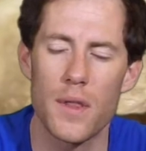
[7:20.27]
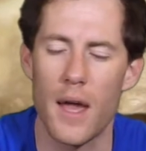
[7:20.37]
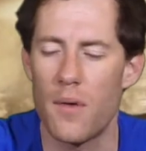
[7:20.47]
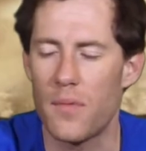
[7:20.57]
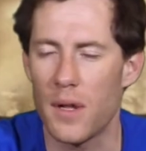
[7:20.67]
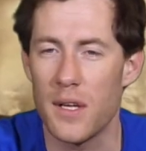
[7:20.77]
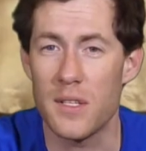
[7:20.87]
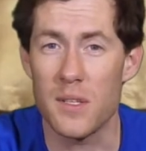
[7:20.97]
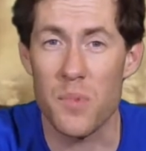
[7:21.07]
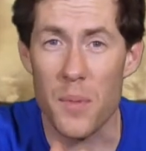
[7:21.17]
Alpha
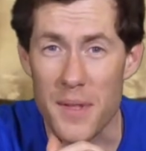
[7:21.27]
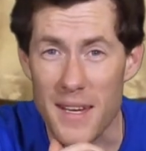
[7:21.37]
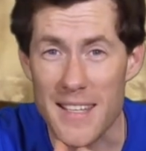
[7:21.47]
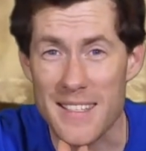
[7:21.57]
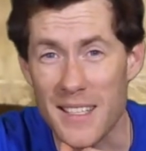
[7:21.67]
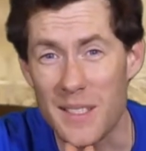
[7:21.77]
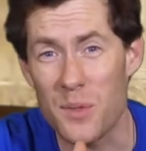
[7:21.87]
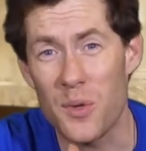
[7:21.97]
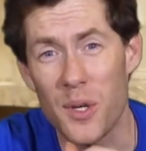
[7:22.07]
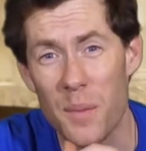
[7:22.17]
Legion is probably the next thing to
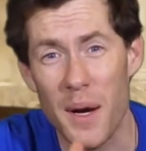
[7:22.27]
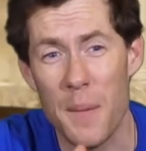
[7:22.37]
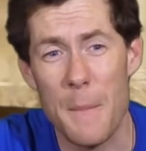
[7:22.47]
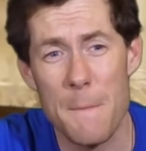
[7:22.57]
talk about.